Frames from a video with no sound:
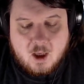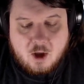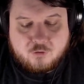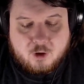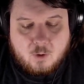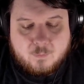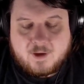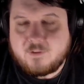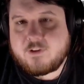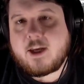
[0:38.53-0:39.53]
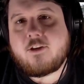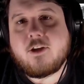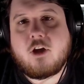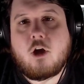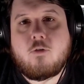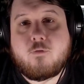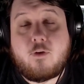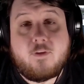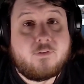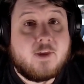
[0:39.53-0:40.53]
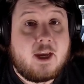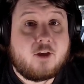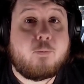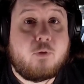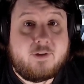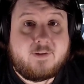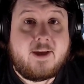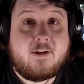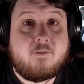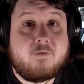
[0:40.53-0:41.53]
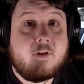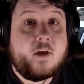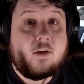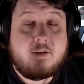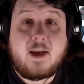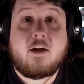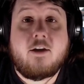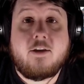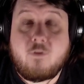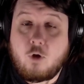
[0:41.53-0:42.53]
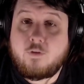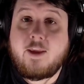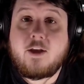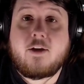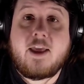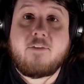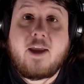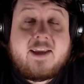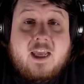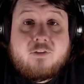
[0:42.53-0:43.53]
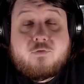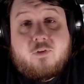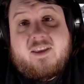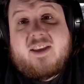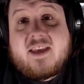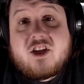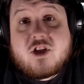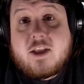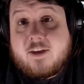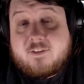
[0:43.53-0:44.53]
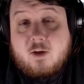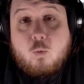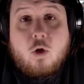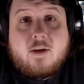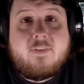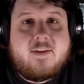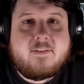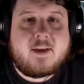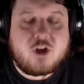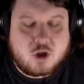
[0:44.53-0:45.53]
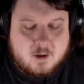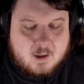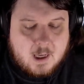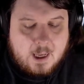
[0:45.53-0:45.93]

So they decided to go for this exploitative narrative on the internet, I guess, for the attention. I guess they wanted the attention.